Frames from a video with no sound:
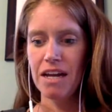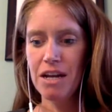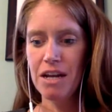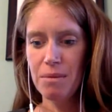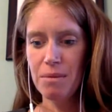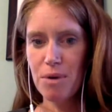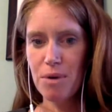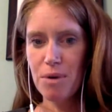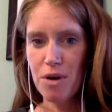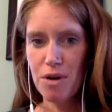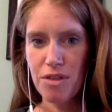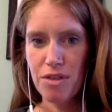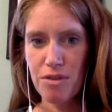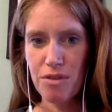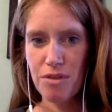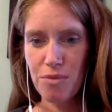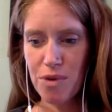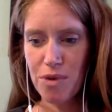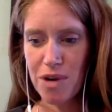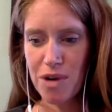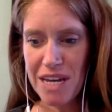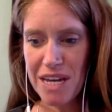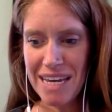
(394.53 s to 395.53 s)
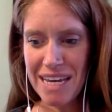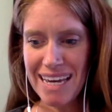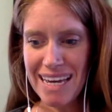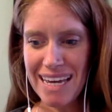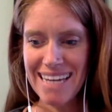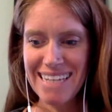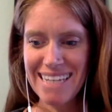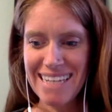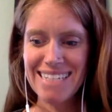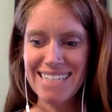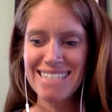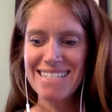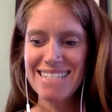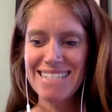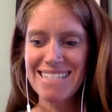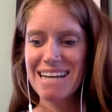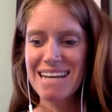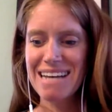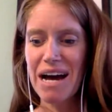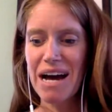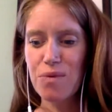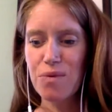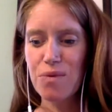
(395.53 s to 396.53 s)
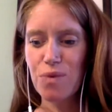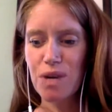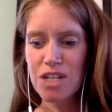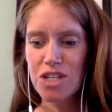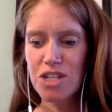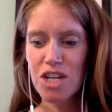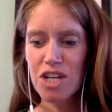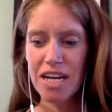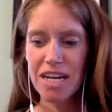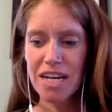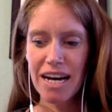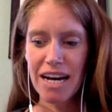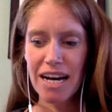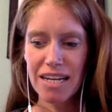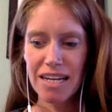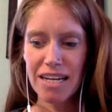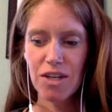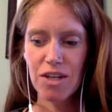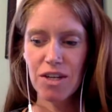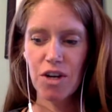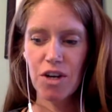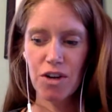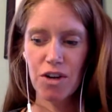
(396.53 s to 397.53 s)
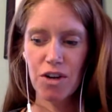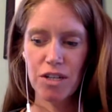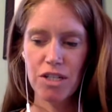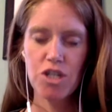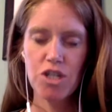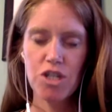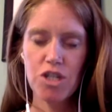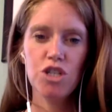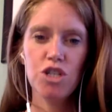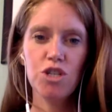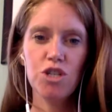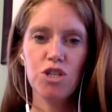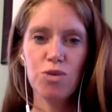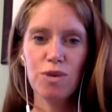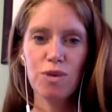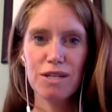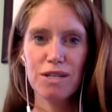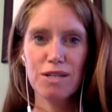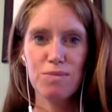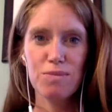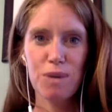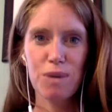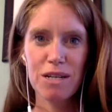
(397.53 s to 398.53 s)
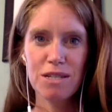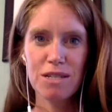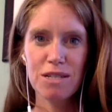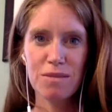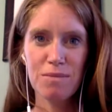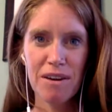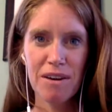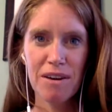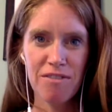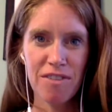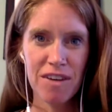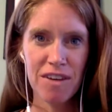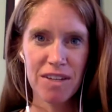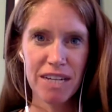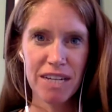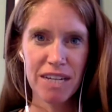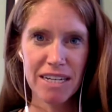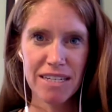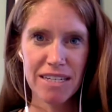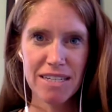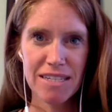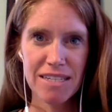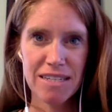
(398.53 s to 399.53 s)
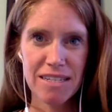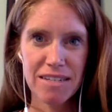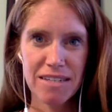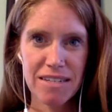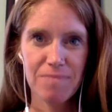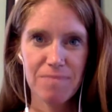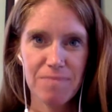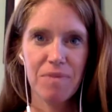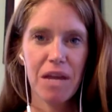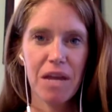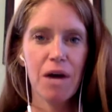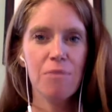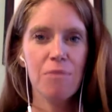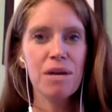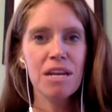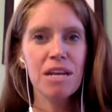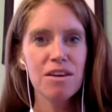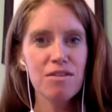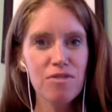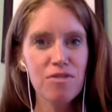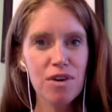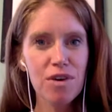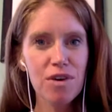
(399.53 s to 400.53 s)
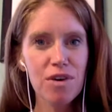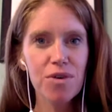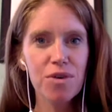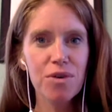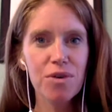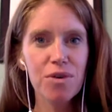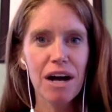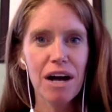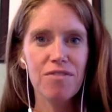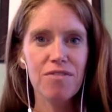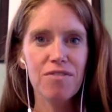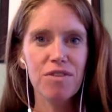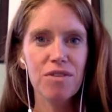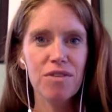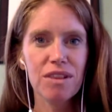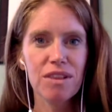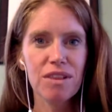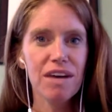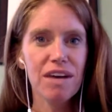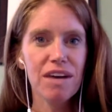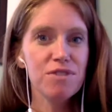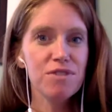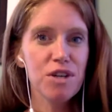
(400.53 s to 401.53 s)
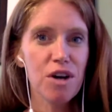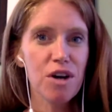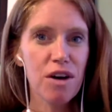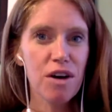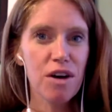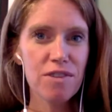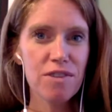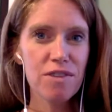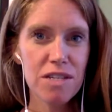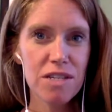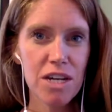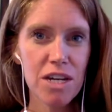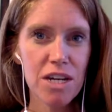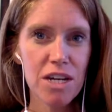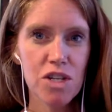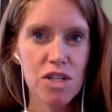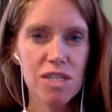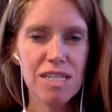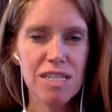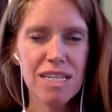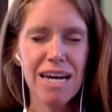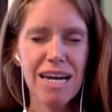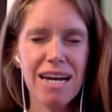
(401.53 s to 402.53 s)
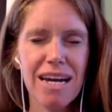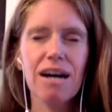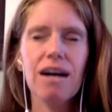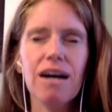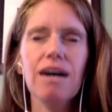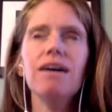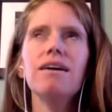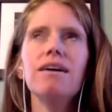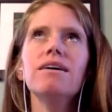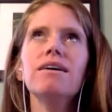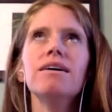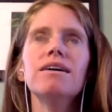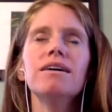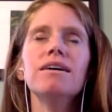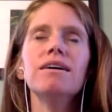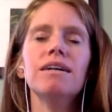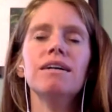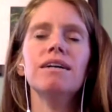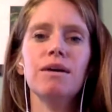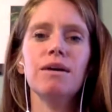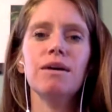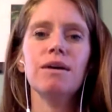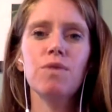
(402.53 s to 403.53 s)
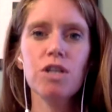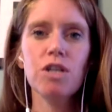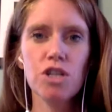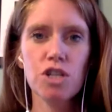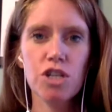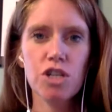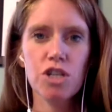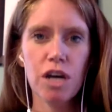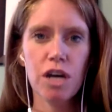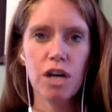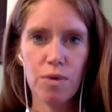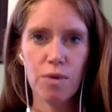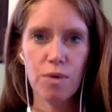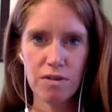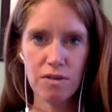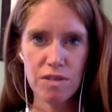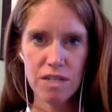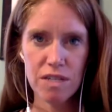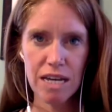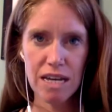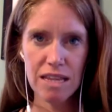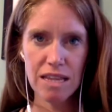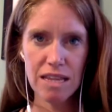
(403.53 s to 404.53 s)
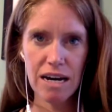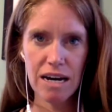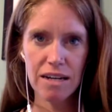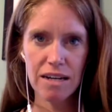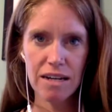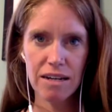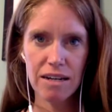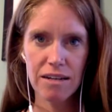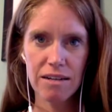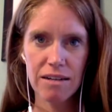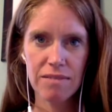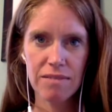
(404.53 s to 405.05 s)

Number 3 is, I wish I'd had the courage to express my feelings. How many of you have left a conversation saying, oh, I wish I would have said that?